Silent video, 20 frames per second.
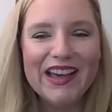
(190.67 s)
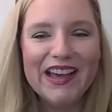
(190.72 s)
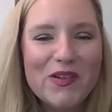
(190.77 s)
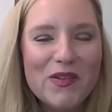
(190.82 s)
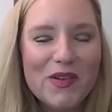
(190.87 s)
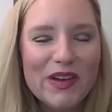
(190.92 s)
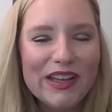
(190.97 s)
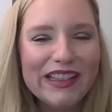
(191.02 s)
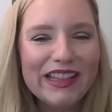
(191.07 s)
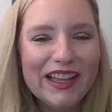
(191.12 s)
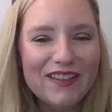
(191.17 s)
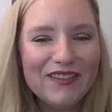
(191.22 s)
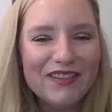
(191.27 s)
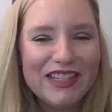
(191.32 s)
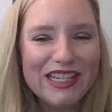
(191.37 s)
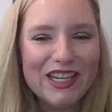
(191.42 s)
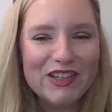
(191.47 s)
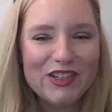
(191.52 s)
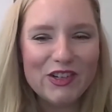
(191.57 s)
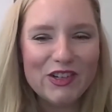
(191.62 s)
we love
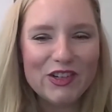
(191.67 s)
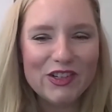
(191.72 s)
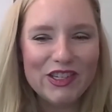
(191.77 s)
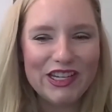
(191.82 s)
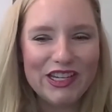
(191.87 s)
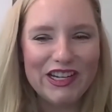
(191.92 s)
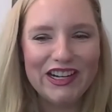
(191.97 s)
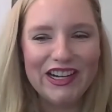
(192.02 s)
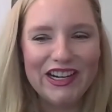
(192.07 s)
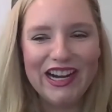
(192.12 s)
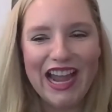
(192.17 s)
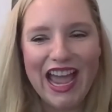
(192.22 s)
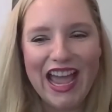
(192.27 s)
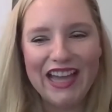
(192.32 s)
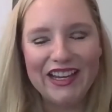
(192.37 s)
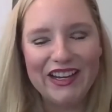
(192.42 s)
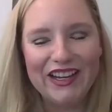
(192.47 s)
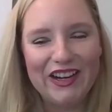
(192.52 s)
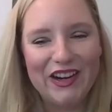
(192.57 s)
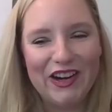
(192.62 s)
teachers here
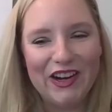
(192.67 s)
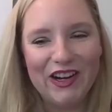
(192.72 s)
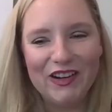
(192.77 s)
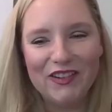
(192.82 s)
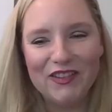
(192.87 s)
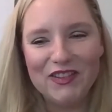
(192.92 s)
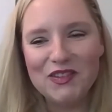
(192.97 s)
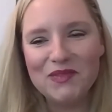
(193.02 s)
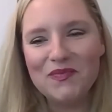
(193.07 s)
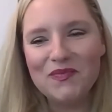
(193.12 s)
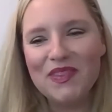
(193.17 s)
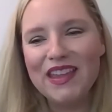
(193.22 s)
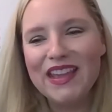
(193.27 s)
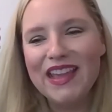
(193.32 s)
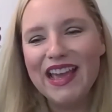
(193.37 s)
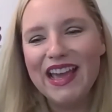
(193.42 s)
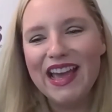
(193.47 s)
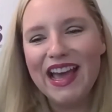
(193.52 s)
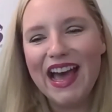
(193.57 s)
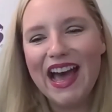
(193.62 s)
at Curves.
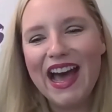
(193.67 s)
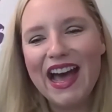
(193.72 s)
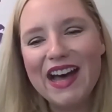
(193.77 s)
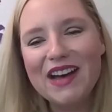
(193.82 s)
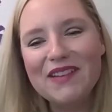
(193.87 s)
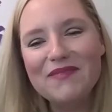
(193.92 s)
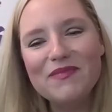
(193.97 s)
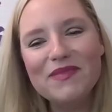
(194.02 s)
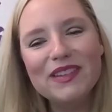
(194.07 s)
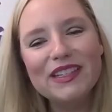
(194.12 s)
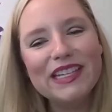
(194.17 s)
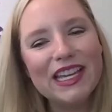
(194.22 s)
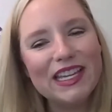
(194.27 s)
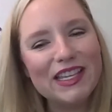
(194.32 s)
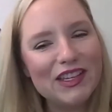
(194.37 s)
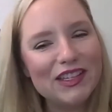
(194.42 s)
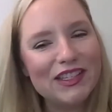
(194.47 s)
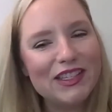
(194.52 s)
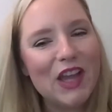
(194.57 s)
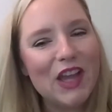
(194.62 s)
Can
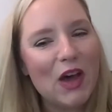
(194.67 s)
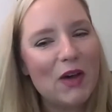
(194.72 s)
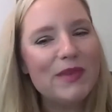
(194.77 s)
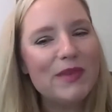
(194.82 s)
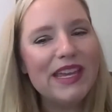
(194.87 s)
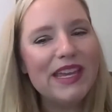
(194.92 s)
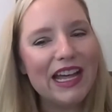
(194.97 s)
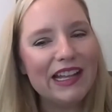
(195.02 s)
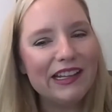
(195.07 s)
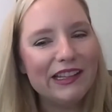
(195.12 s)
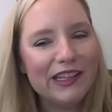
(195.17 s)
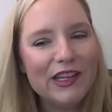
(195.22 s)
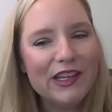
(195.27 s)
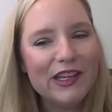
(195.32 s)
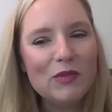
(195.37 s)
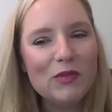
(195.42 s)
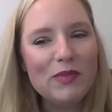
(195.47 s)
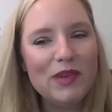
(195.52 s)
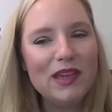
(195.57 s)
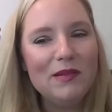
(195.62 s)
you tell me a
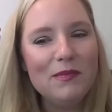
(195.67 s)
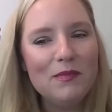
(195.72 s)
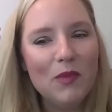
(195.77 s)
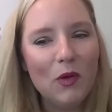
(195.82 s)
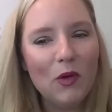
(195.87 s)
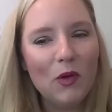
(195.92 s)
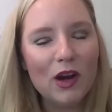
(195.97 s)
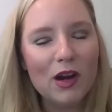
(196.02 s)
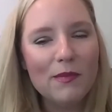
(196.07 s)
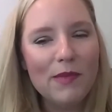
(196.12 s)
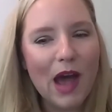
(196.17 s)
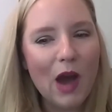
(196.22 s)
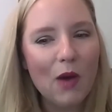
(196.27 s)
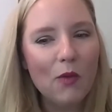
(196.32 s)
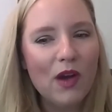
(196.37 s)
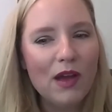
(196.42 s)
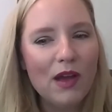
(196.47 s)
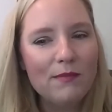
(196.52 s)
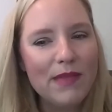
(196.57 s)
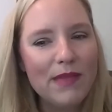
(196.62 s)
little bit more about
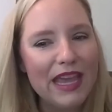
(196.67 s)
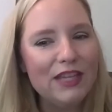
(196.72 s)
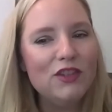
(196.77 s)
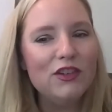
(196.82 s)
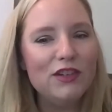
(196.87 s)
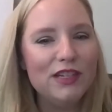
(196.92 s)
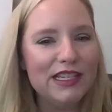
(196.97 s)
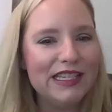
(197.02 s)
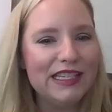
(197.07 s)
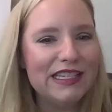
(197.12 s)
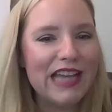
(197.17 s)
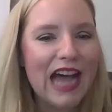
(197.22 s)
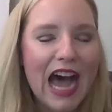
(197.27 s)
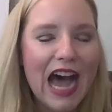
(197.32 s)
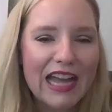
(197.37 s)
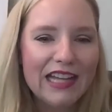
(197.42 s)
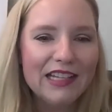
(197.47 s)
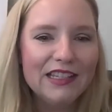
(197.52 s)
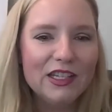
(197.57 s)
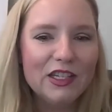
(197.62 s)
what made you
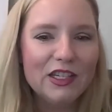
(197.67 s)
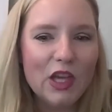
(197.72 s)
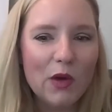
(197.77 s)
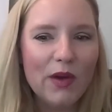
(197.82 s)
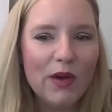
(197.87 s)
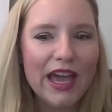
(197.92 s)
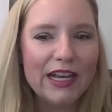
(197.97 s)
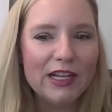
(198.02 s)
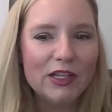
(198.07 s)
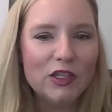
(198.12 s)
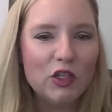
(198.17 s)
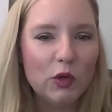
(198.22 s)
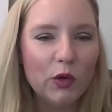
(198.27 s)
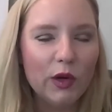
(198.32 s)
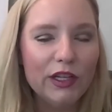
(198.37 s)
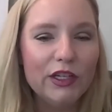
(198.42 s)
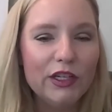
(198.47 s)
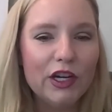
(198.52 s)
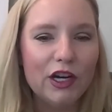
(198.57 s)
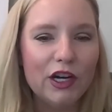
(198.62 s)
decide to go ahead and
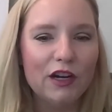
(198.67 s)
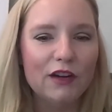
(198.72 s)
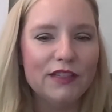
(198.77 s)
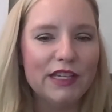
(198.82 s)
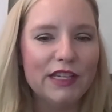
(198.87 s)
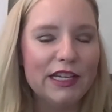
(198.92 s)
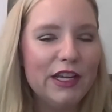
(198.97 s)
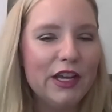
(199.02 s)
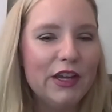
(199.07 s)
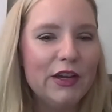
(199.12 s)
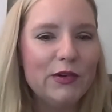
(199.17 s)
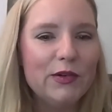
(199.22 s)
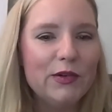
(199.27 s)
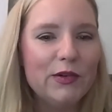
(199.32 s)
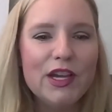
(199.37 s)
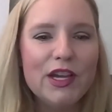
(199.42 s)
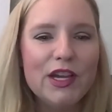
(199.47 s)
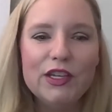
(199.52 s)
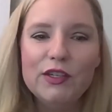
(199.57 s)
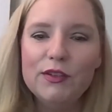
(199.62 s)
join Curves? I know
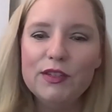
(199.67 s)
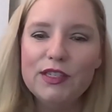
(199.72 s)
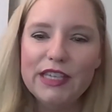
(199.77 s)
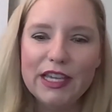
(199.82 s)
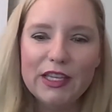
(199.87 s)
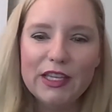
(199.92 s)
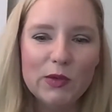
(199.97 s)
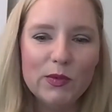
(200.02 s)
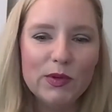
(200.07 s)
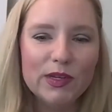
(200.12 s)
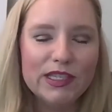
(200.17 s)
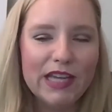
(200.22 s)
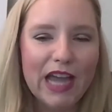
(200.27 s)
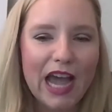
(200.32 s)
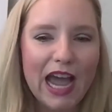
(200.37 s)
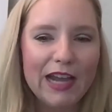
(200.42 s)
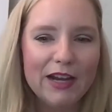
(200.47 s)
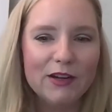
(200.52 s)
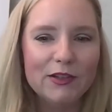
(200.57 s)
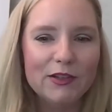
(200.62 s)
you said you
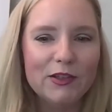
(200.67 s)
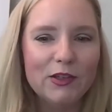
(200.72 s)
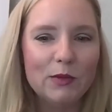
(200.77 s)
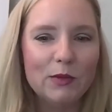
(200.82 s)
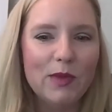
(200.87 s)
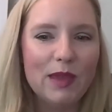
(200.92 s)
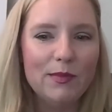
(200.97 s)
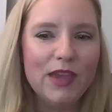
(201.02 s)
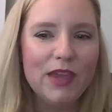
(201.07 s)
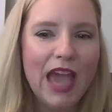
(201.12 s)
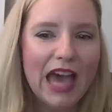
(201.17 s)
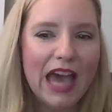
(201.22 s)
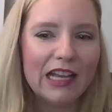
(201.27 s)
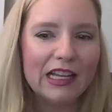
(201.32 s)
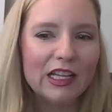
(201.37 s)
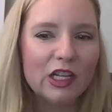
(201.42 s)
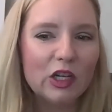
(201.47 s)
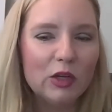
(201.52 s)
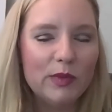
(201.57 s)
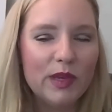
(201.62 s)
retired, so maybe you had
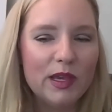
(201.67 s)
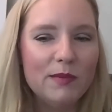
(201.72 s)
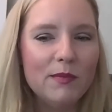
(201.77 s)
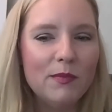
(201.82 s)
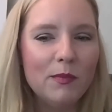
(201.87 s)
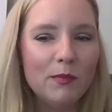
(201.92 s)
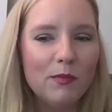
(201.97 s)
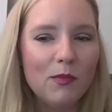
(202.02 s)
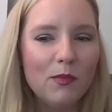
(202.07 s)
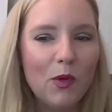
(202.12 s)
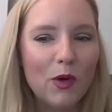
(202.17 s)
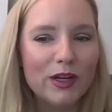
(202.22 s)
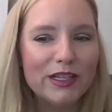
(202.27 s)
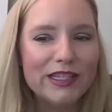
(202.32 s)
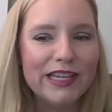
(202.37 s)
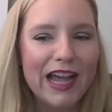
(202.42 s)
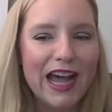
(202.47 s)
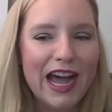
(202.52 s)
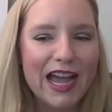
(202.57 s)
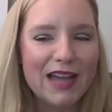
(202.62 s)
a little bit more
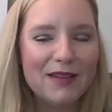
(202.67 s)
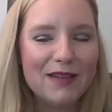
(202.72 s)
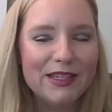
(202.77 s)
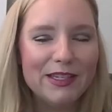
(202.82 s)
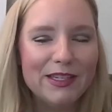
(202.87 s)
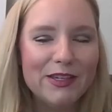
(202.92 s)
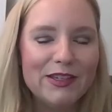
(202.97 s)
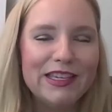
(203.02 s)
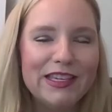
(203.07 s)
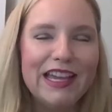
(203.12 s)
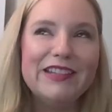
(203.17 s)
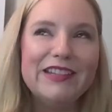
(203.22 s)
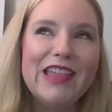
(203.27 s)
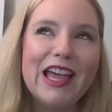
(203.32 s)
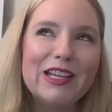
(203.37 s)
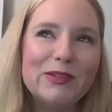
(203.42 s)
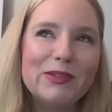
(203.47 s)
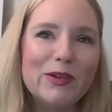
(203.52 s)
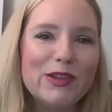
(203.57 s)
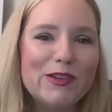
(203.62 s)
time, and you said
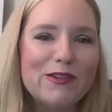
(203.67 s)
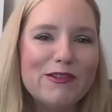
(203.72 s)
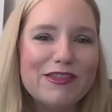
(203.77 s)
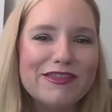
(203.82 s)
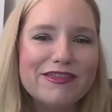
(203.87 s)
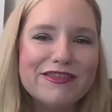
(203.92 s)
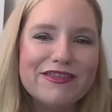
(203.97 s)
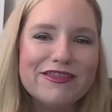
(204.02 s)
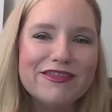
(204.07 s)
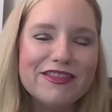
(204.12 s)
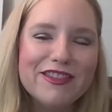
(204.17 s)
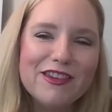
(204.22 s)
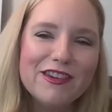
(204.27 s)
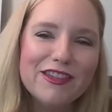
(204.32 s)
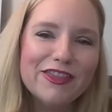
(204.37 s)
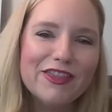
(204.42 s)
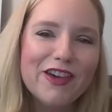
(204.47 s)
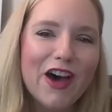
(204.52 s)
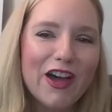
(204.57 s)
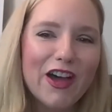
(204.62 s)
that's what
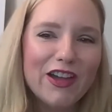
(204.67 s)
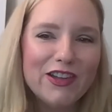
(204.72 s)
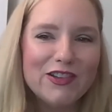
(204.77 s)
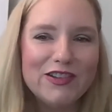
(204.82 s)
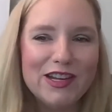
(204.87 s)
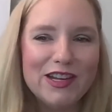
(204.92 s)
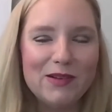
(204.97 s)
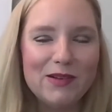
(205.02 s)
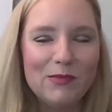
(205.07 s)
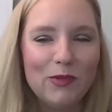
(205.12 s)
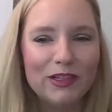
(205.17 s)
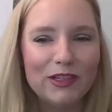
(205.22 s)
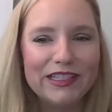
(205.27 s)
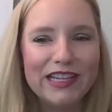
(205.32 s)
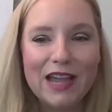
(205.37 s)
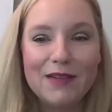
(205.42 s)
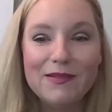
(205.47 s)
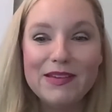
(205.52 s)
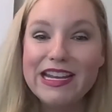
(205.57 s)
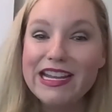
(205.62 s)
you thought you needed more
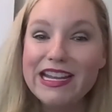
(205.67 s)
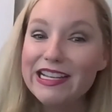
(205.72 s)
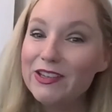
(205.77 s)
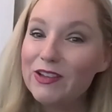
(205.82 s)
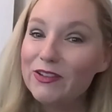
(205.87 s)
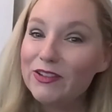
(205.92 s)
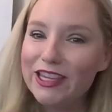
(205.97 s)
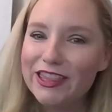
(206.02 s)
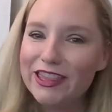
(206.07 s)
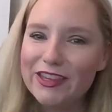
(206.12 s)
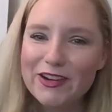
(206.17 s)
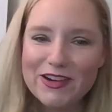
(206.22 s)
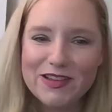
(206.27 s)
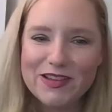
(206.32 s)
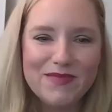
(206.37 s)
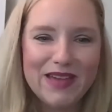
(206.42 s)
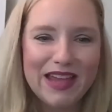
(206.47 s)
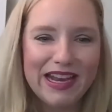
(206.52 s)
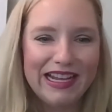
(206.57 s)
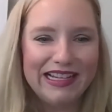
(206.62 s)
time. It is only
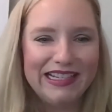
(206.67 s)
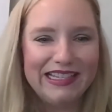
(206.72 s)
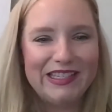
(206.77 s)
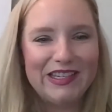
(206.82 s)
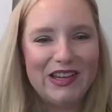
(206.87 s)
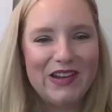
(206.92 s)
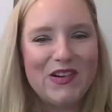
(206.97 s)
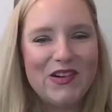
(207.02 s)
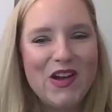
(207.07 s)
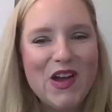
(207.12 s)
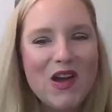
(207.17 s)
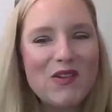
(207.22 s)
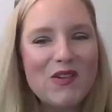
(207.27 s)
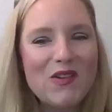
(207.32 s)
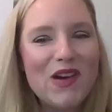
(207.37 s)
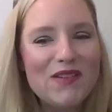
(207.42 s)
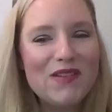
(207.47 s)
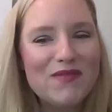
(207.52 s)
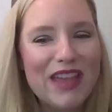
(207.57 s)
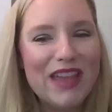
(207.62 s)
30 minutes. So
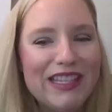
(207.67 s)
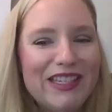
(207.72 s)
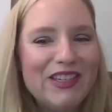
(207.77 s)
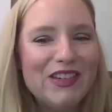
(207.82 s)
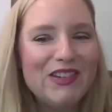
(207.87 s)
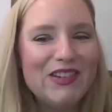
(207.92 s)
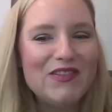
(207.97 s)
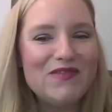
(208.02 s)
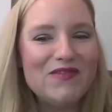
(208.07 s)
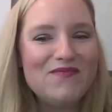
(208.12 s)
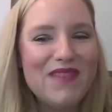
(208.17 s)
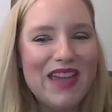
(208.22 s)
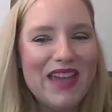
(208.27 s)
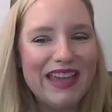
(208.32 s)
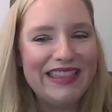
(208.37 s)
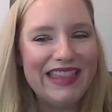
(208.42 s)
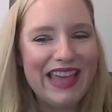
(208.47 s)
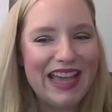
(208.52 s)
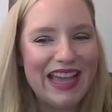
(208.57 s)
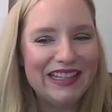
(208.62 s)
what made you
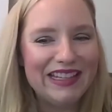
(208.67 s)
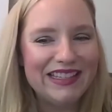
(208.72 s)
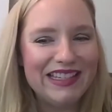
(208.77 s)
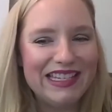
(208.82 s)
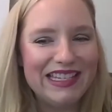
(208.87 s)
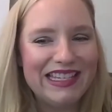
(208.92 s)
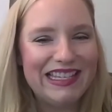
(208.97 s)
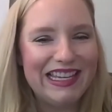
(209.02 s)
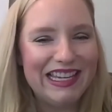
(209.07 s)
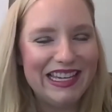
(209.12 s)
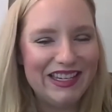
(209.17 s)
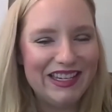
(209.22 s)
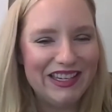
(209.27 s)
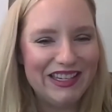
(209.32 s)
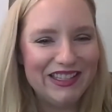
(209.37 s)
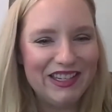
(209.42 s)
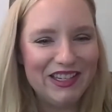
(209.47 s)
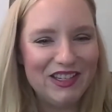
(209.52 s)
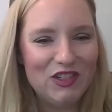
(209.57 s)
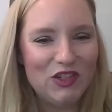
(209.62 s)
make that
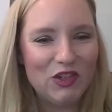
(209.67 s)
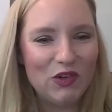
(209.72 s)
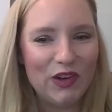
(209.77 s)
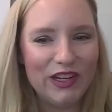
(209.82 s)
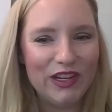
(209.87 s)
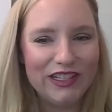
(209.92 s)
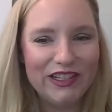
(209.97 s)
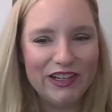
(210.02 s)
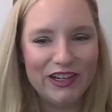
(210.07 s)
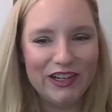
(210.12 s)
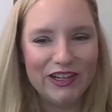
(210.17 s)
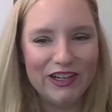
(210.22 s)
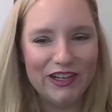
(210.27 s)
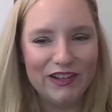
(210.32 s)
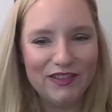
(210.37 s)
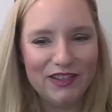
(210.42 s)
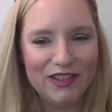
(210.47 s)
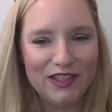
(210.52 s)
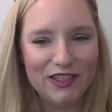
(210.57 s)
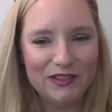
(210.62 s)
decision to join
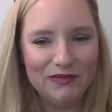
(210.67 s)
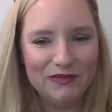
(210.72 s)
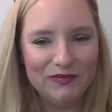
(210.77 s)
Curves?